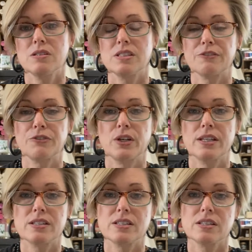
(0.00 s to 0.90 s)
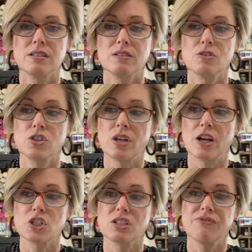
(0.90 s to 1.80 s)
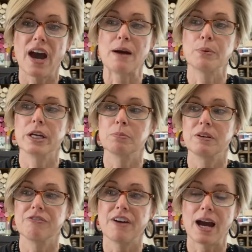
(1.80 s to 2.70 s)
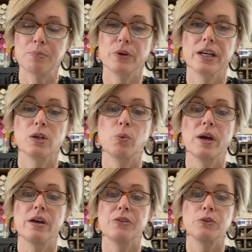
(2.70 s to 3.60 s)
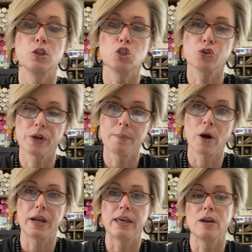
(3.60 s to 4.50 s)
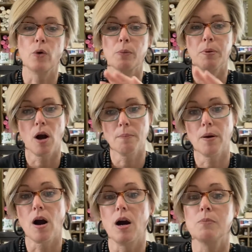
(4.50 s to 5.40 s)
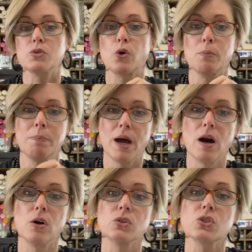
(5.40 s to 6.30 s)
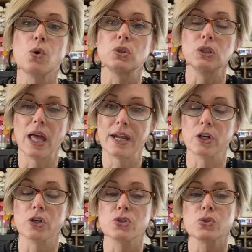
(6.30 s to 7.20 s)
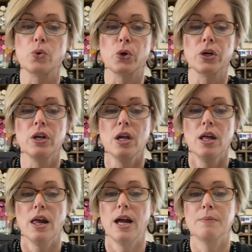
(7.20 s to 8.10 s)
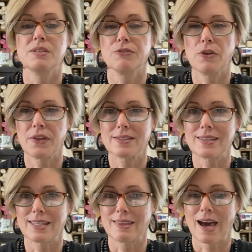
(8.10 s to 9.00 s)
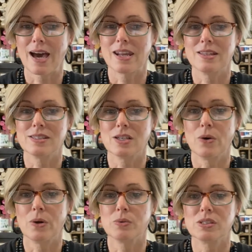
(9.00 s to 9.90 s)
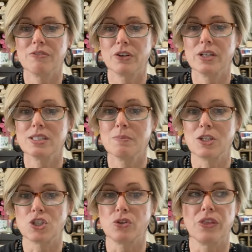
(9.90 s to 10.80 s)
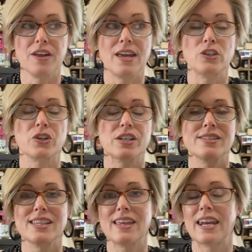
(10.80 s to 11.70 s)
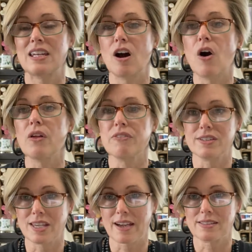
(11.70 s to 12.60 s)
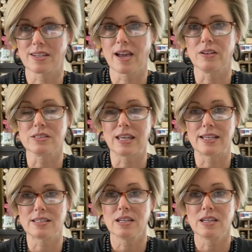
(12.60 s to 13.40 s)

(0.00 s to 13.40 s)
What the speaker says: different, not just fabric, but fabric with trim on it, or pom-poms, or bells, or layers, or different things like that. And so it was a very dimensional thing. You're going to see that in all of the textiles. Like